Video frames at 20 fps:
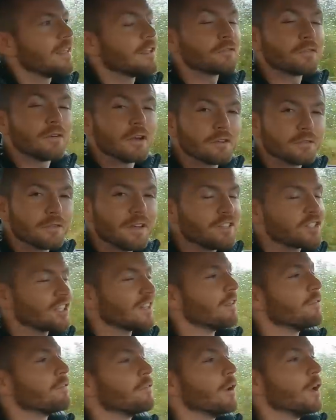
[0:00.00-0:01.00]
This first
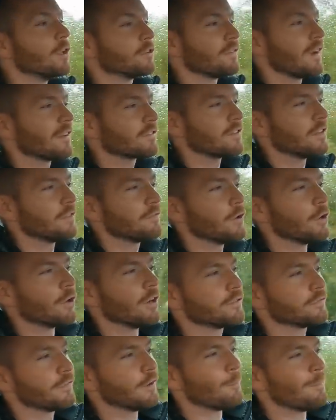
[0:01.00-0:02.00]
featured in the first Fast and the
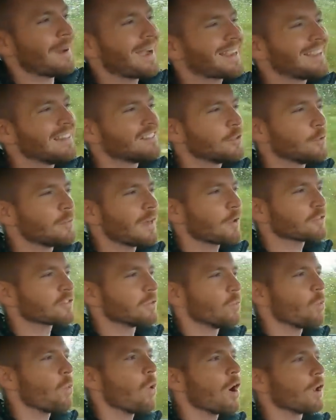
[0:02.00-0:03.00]
Furious film back in
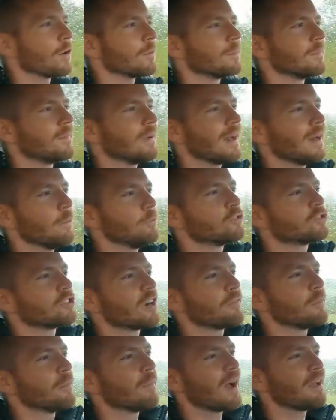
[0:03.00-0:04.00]
2001, and it was
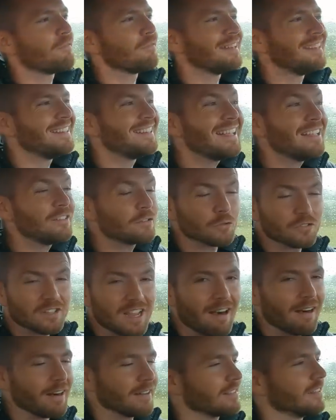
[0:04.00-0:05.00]
driven by Vin Diesel's
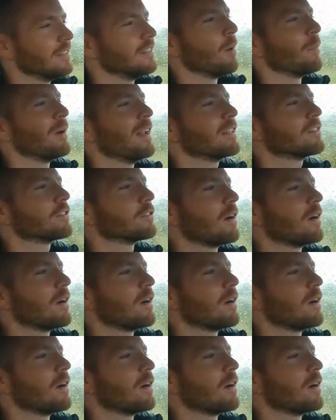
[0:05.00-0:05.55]
character, Dominic